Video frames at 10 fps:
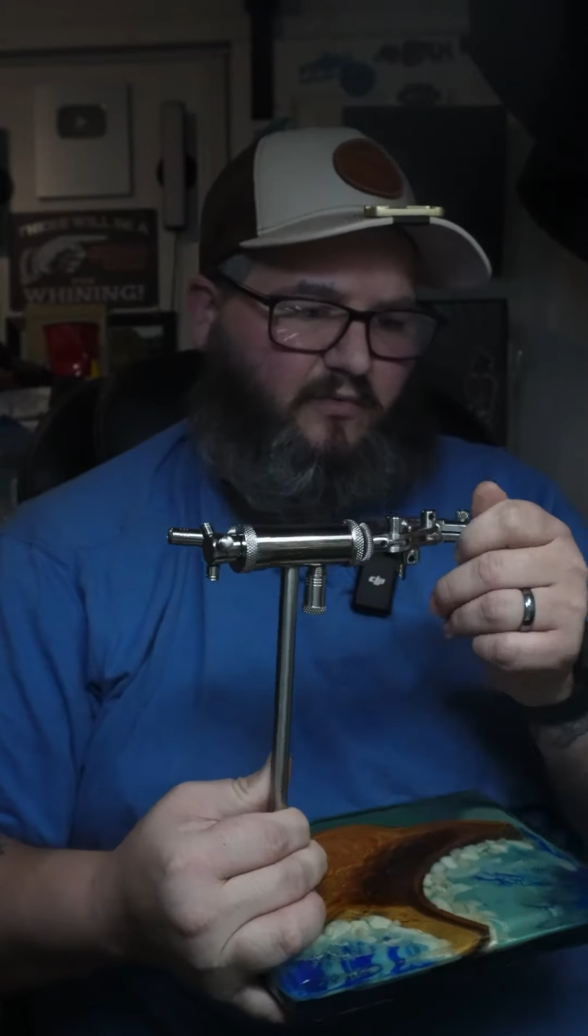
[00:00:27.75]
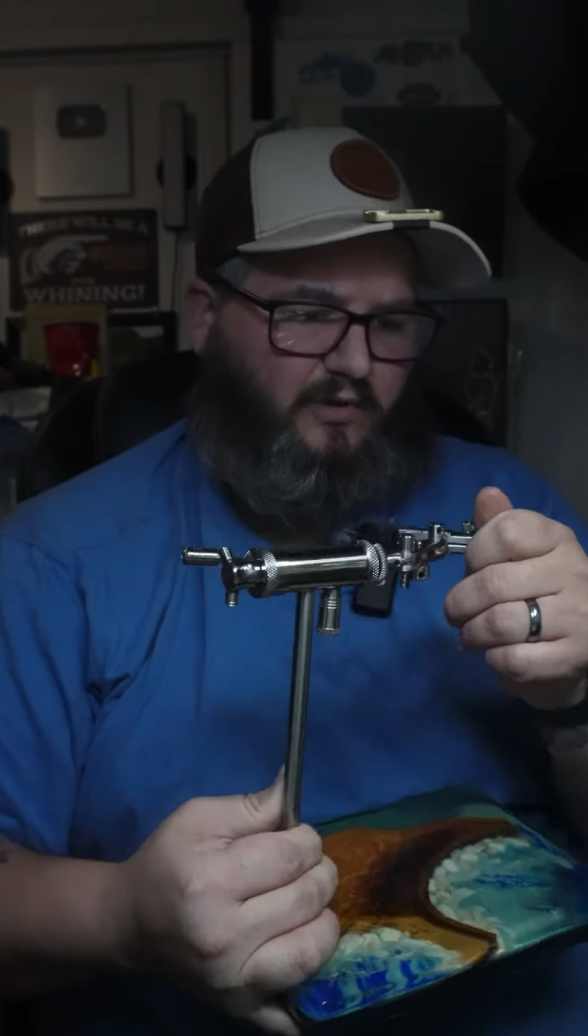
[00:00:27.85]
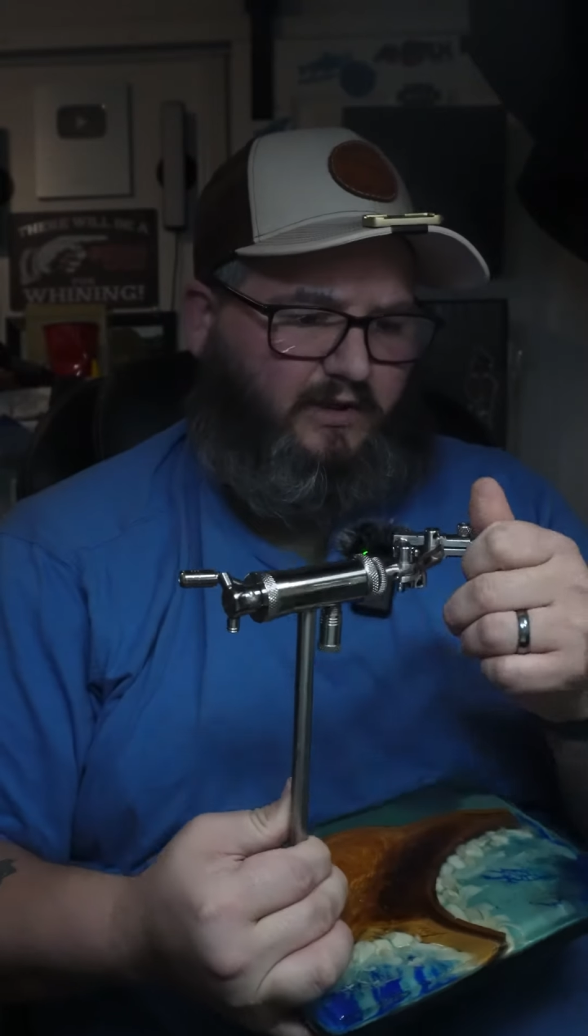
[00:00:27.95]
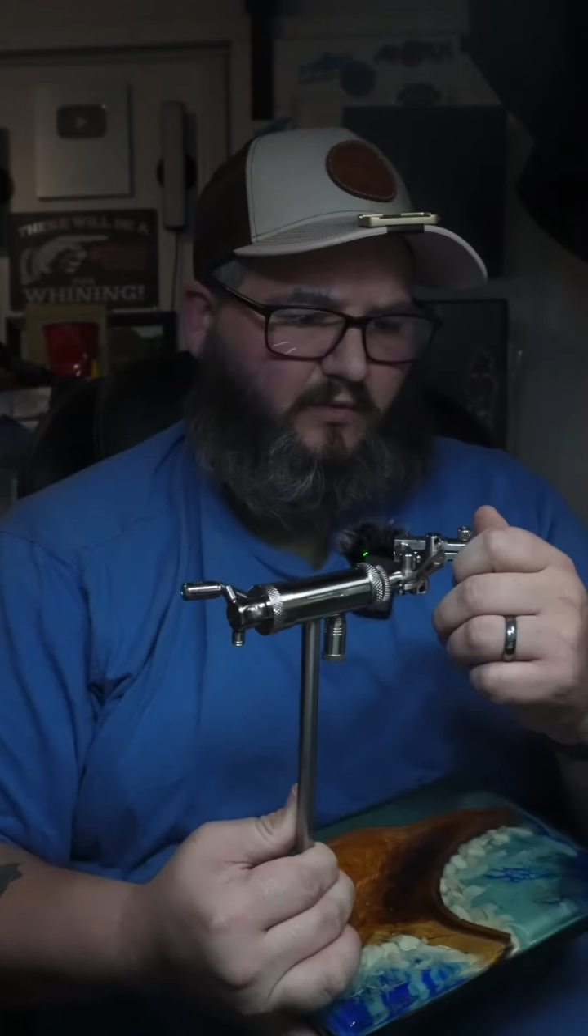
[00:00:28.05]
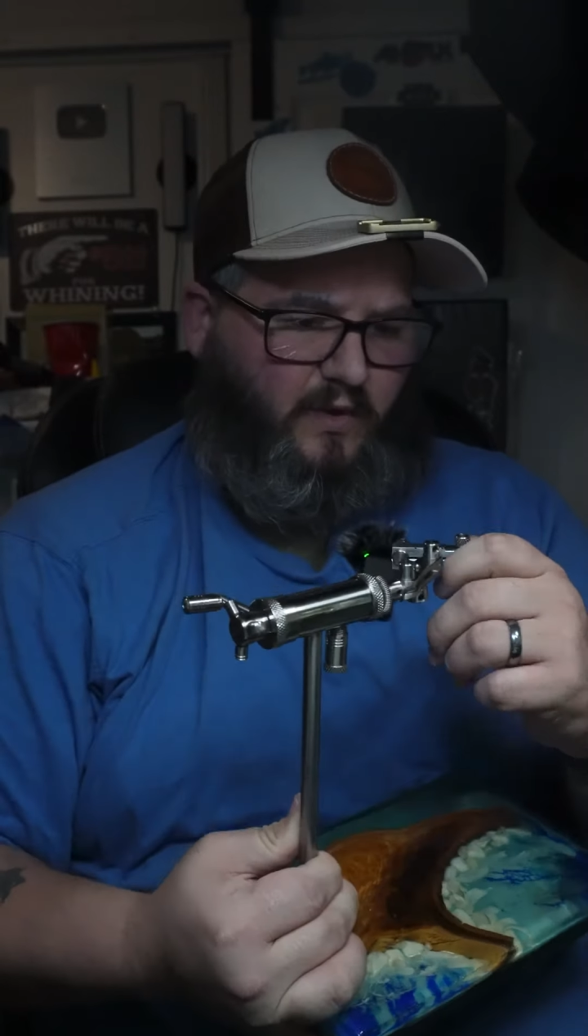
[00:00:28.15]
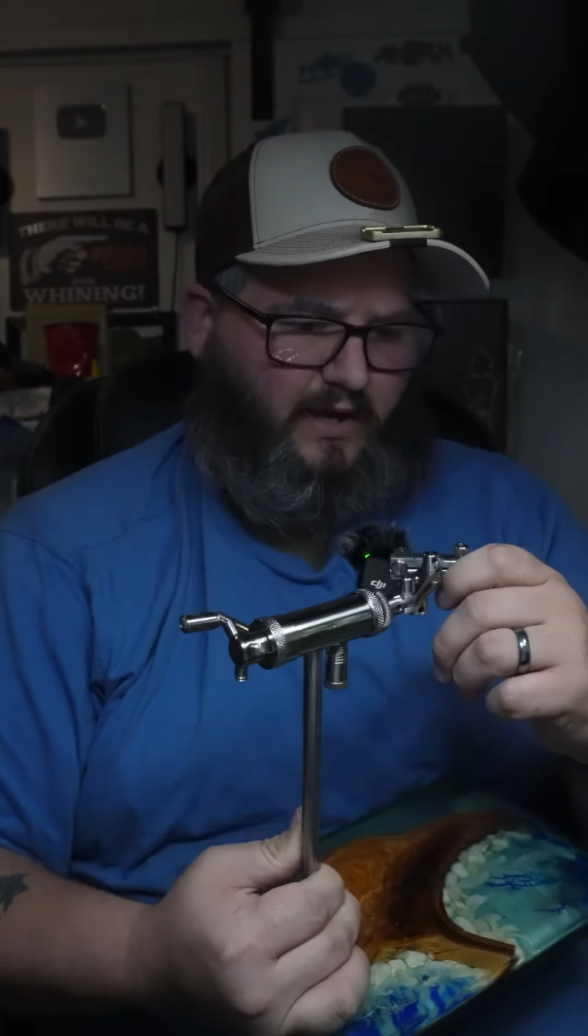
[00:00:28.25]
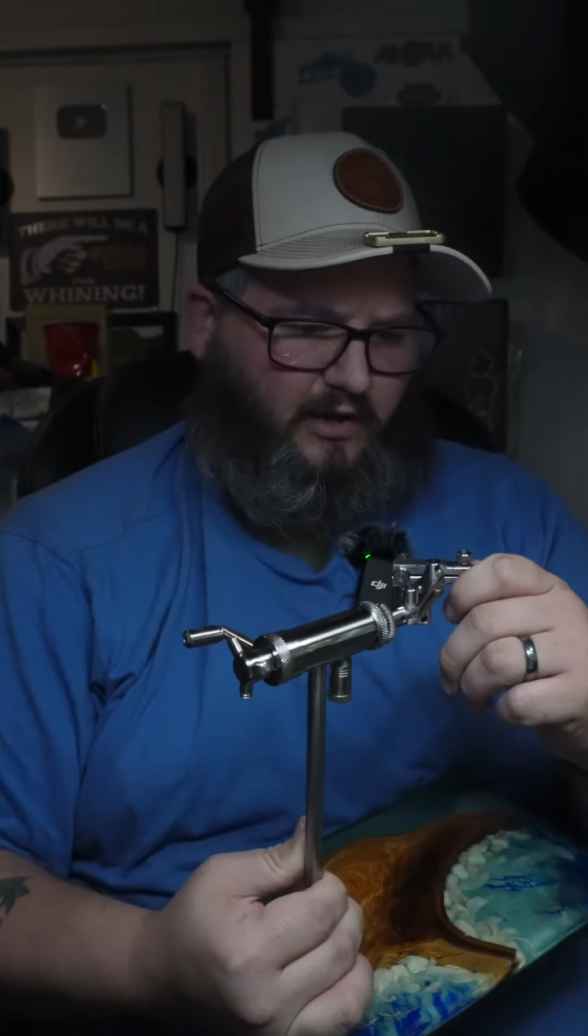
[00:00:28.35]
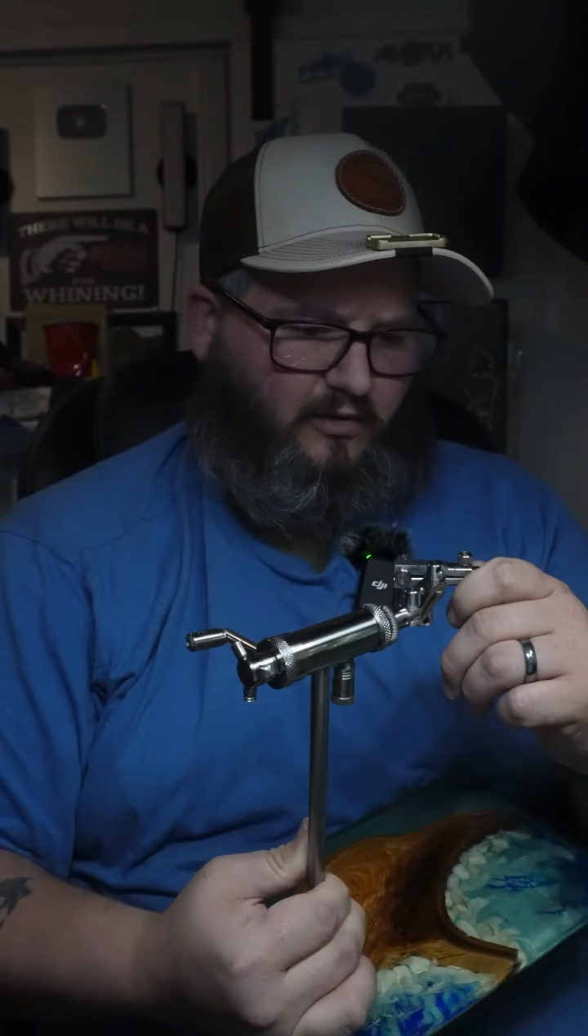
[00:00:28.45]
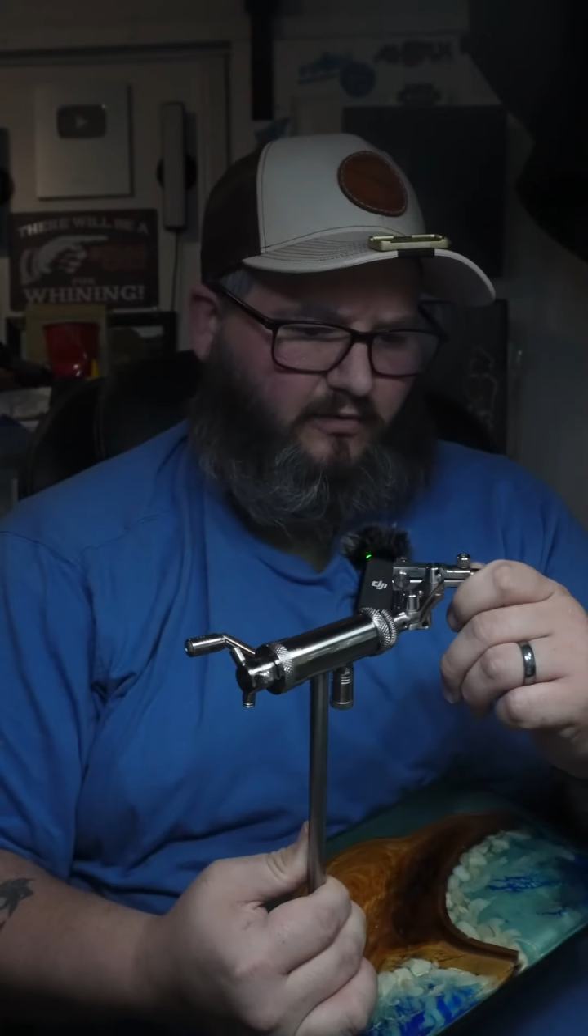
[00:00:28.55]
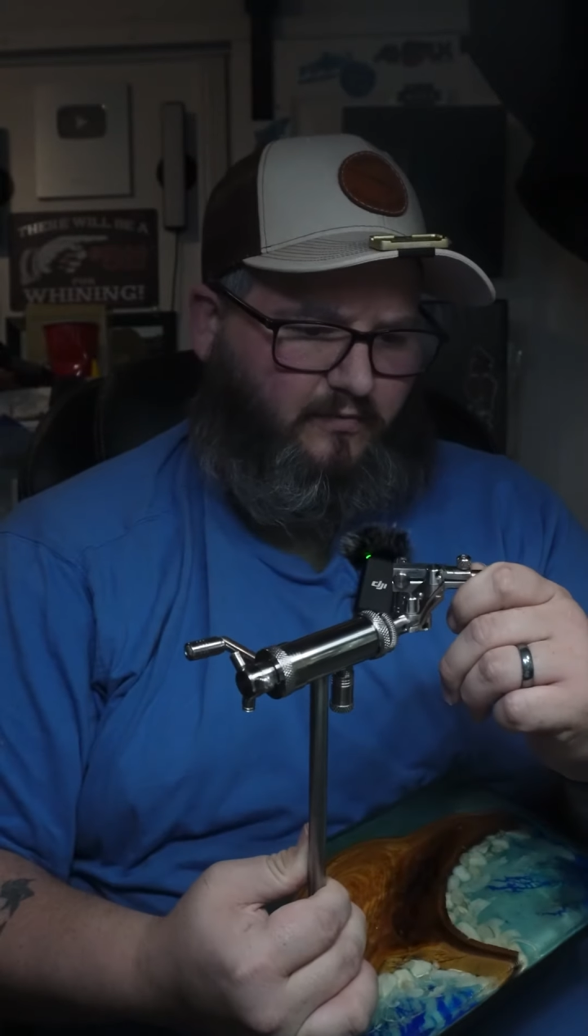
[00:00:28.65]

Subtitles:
really well